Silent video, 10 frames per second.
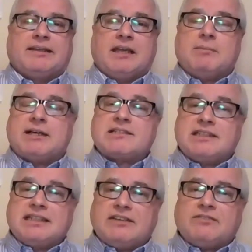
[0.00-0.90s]
They must
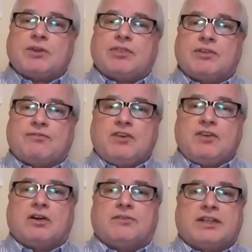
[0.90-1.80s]
live with the
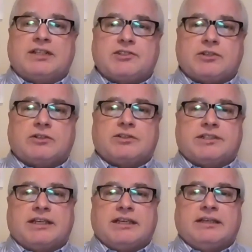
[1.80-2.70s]
fear of
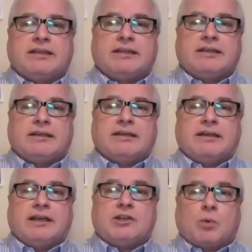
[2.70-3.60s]
uncertainty
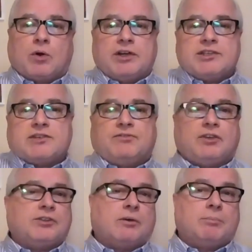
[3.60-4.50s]
and the worries of
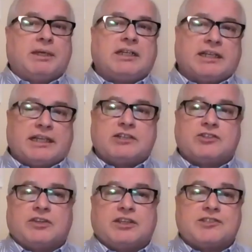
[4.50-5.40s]
vulnerability
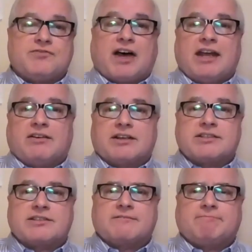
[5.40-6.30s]
to this
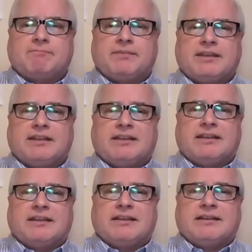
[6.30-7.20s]
virus.
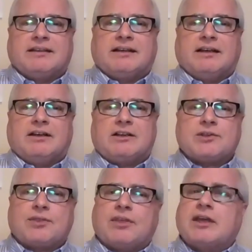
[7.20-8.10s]
I
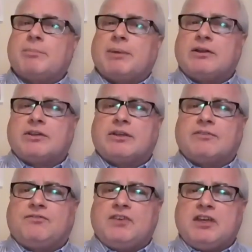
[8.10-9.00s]
also think about the
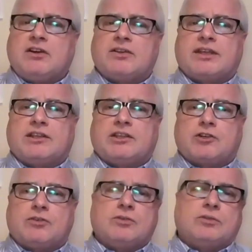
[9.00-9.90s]
fear that the
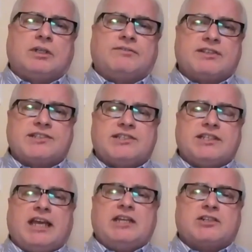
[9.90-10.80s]
crew of the
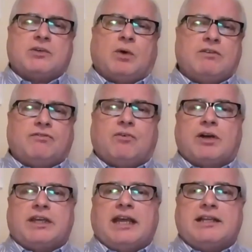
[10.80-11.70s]
CH
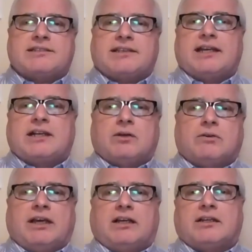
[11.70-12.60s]
148 Cyclone
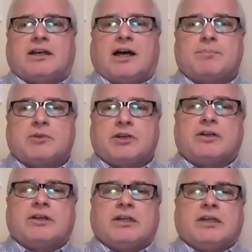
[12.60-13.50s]
helicopter